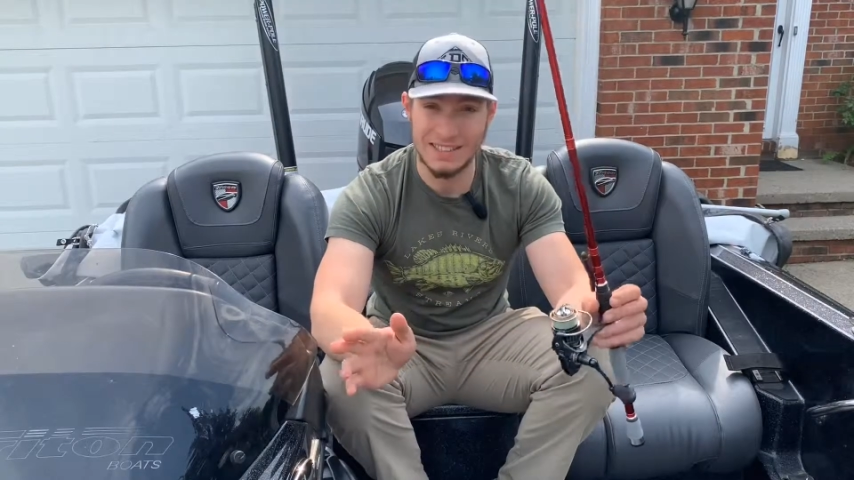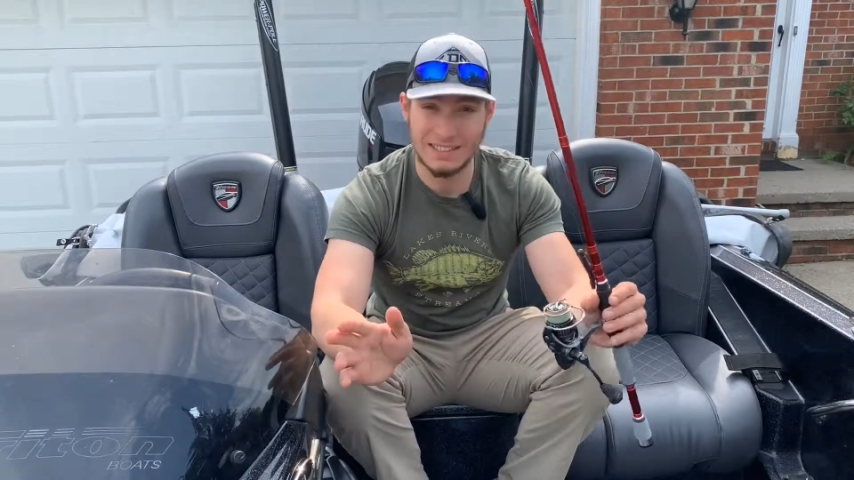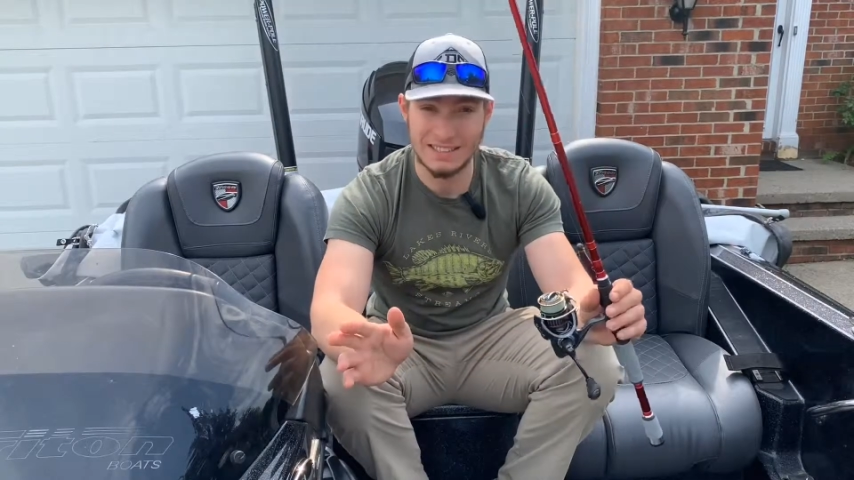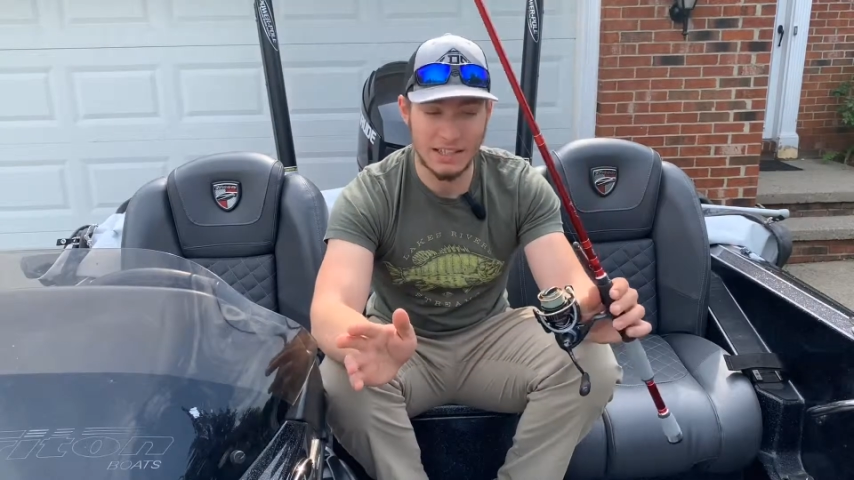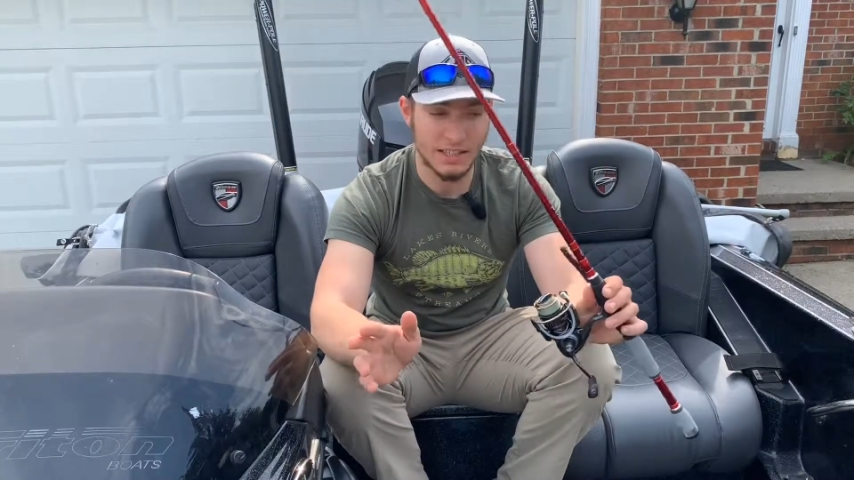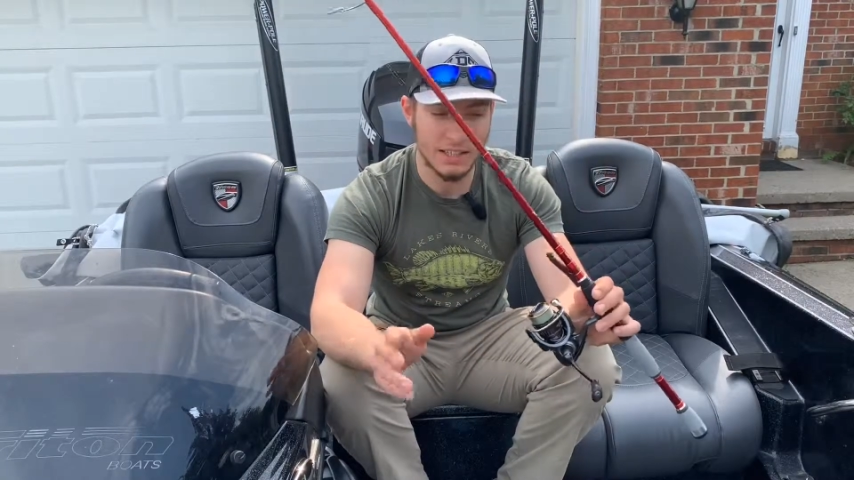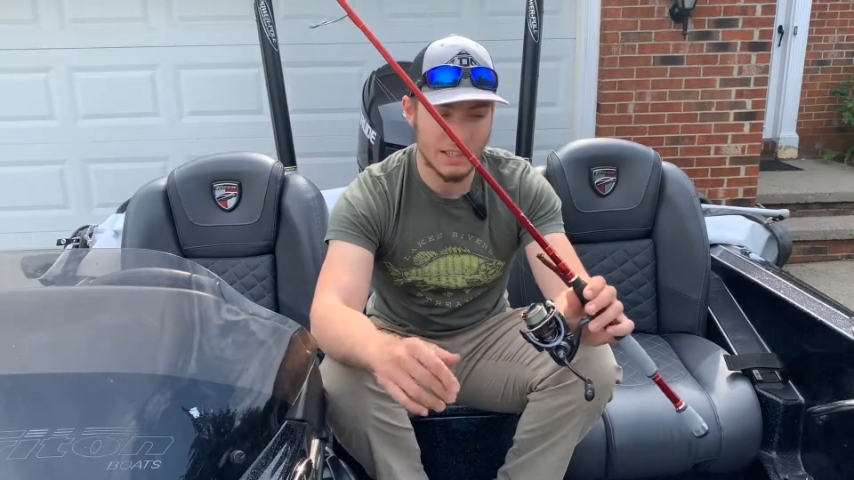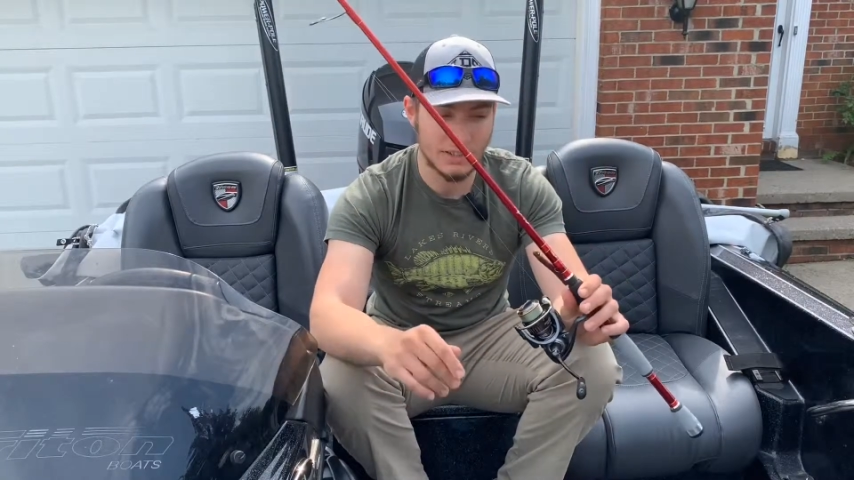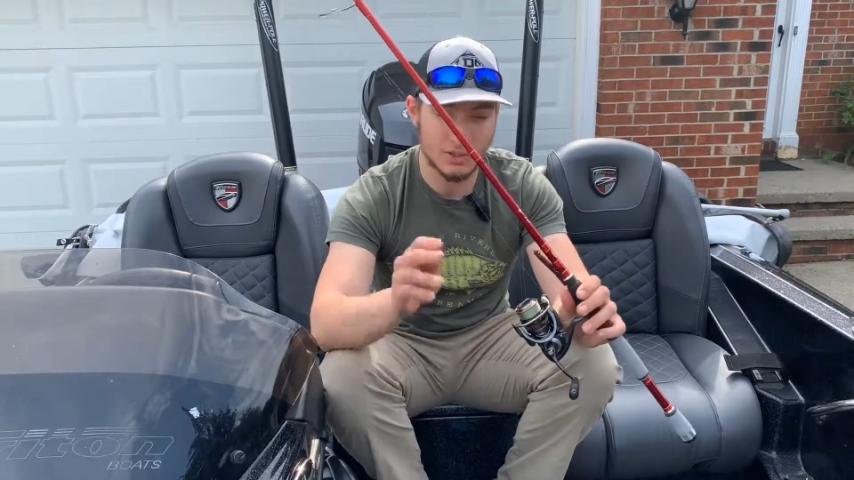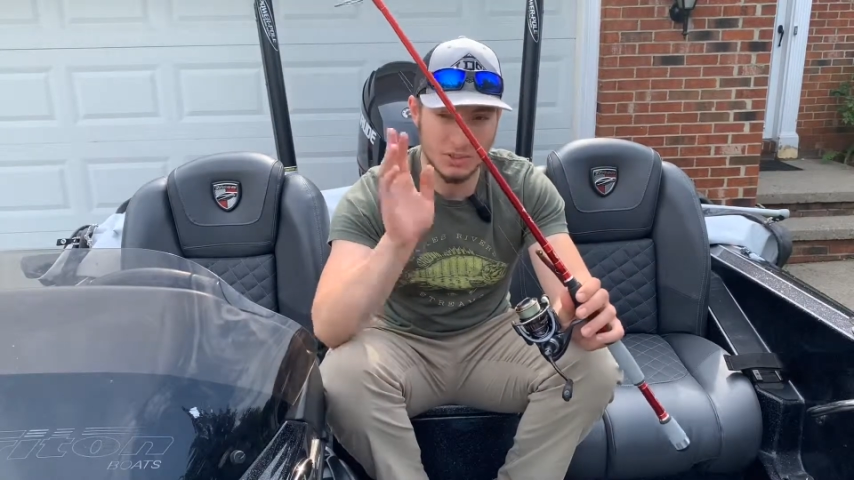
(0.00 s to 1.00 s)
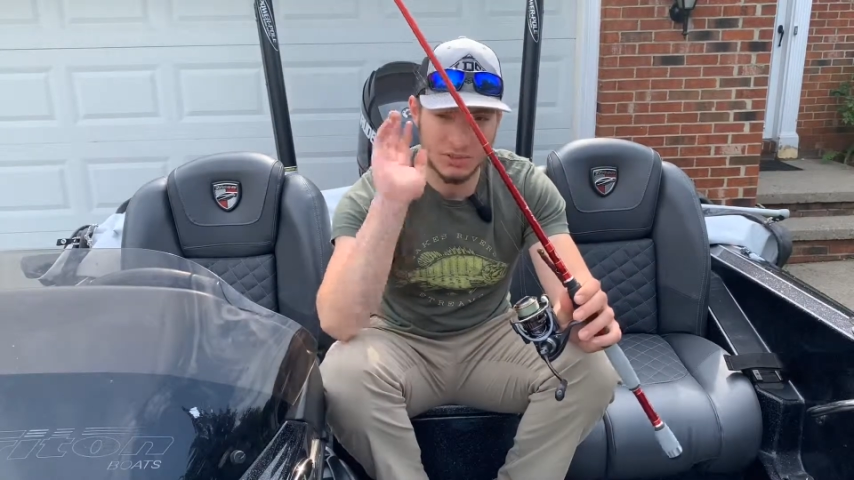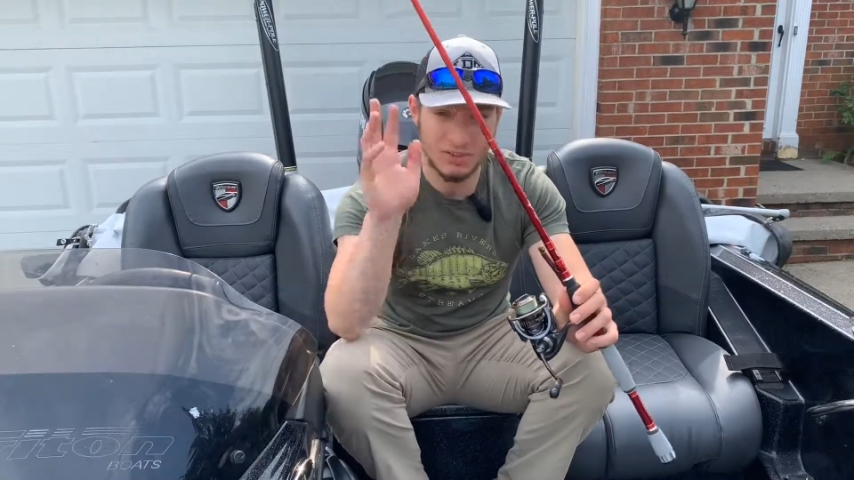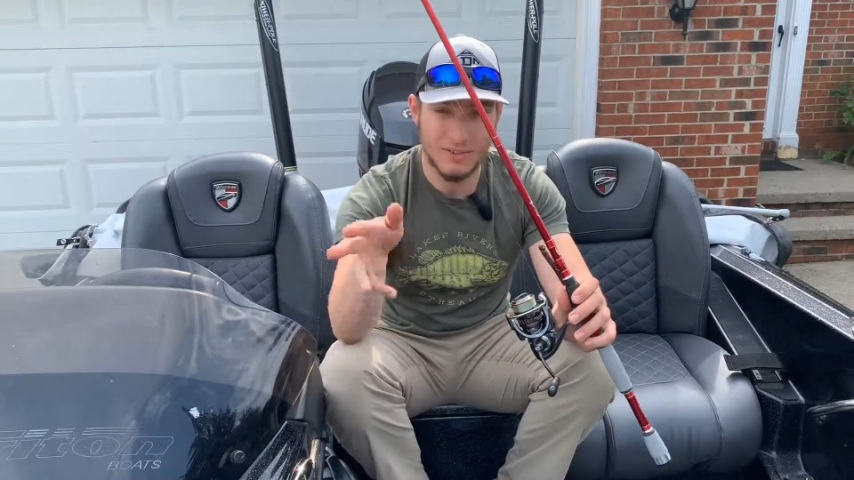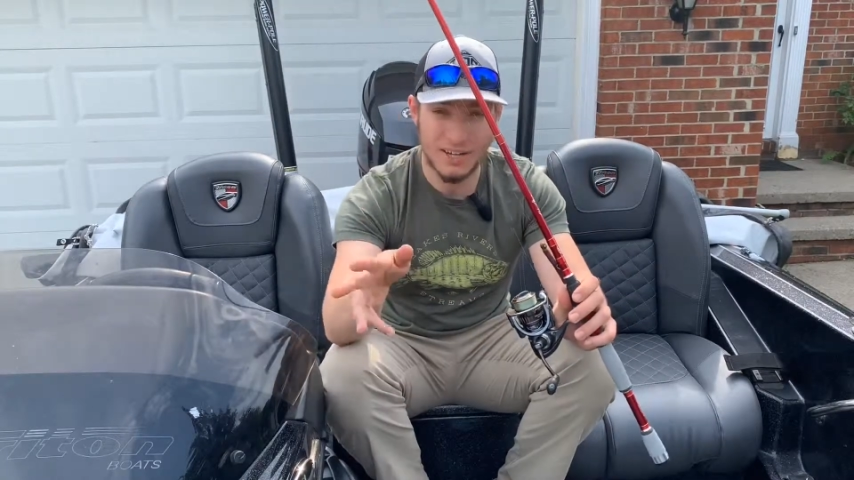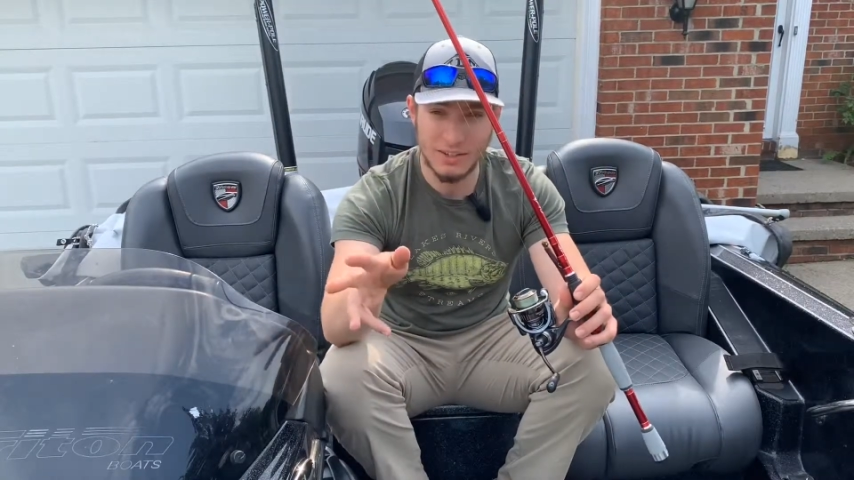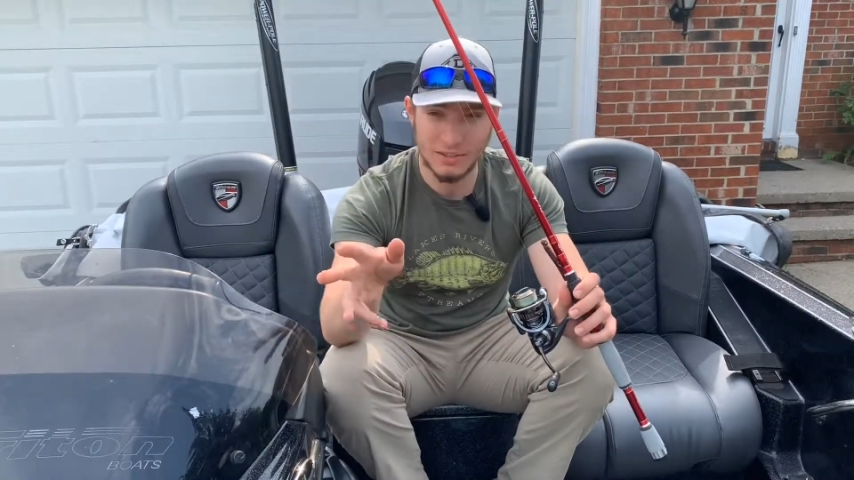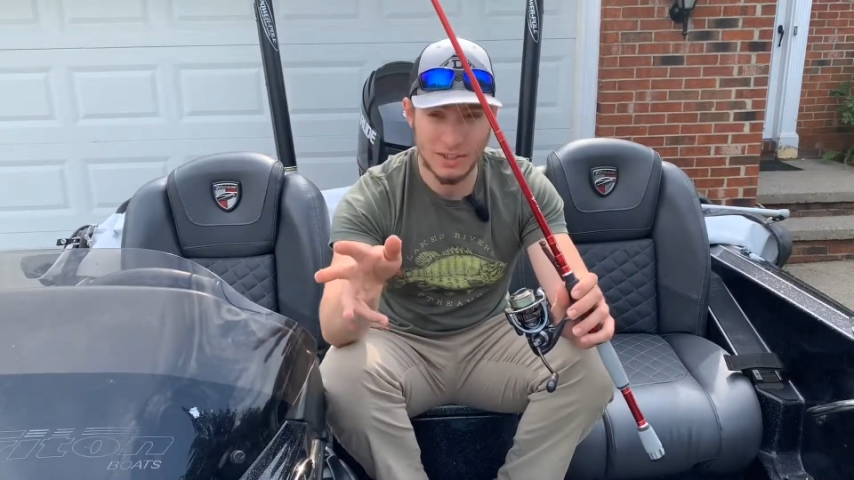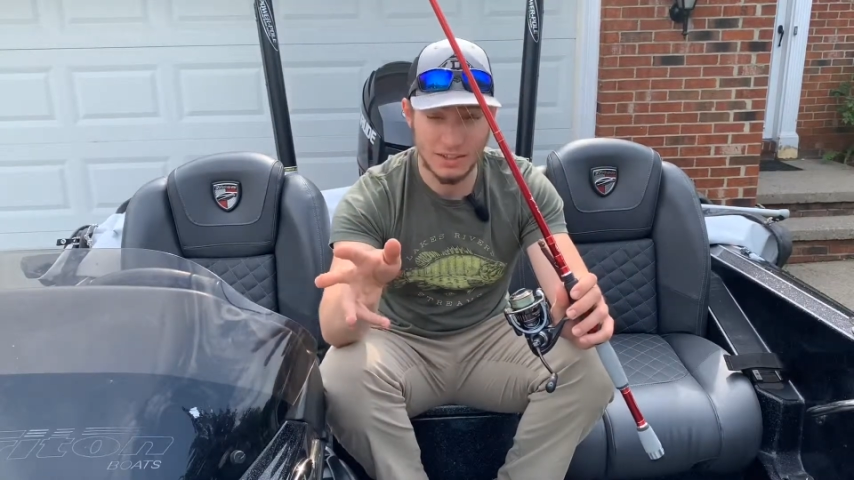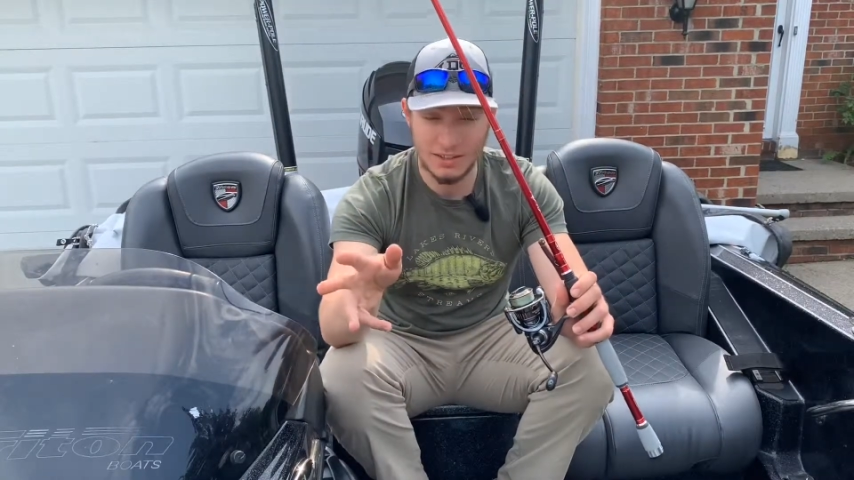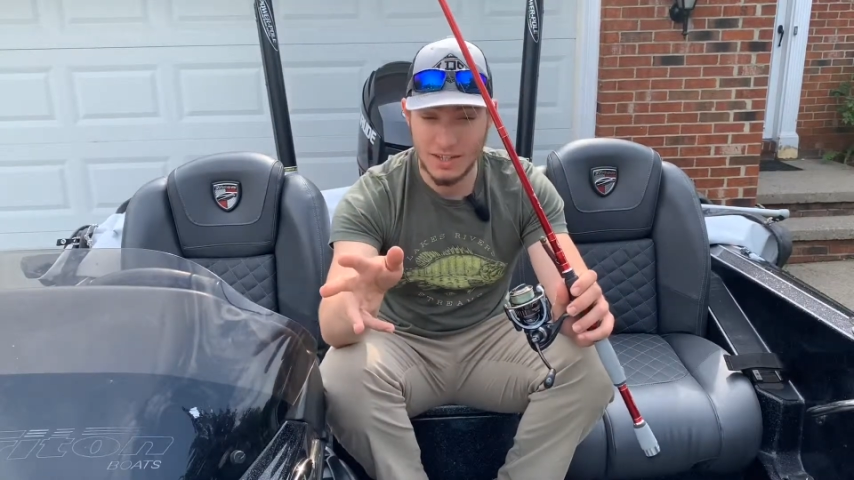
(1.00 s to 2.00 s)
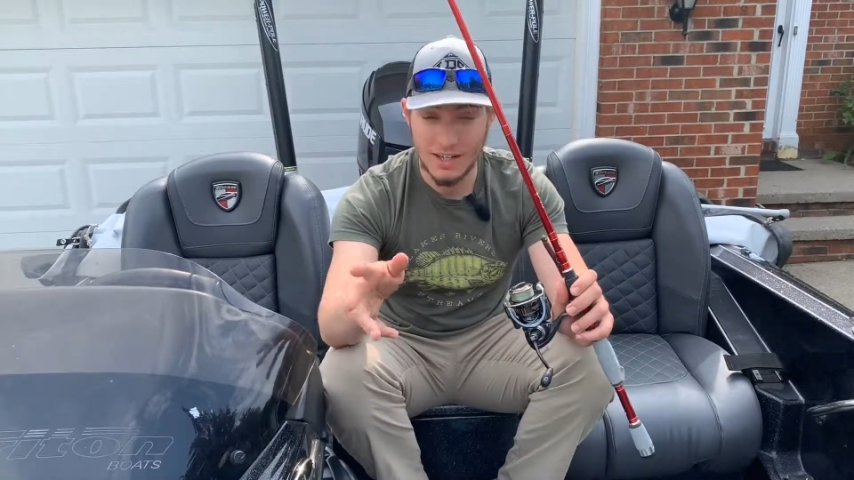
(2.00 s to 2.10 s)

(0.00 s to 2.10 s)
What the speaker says: dead sticking it and just throw it out there.